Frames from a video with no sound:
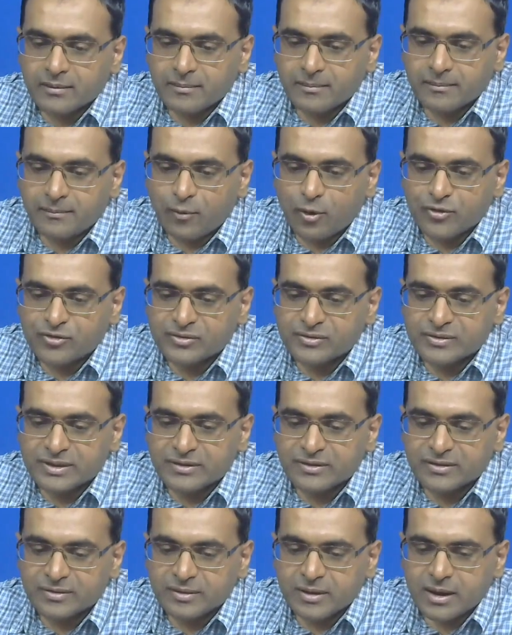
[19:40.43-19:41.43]
most of
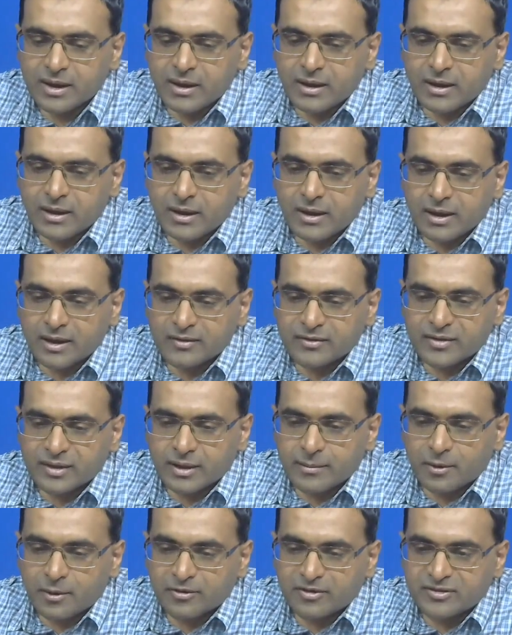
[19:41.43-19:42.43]
these
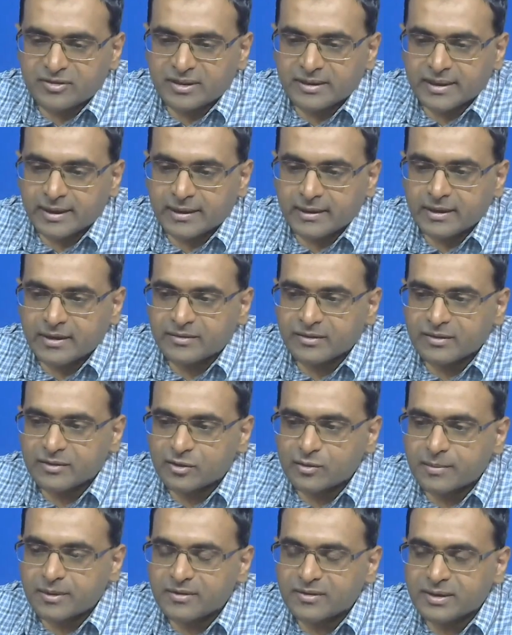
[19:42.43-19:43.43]
signal processing techniques is
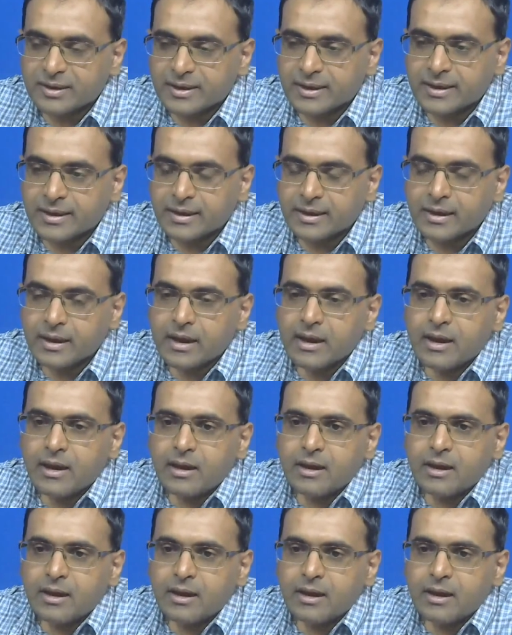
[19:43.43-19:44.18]
to basically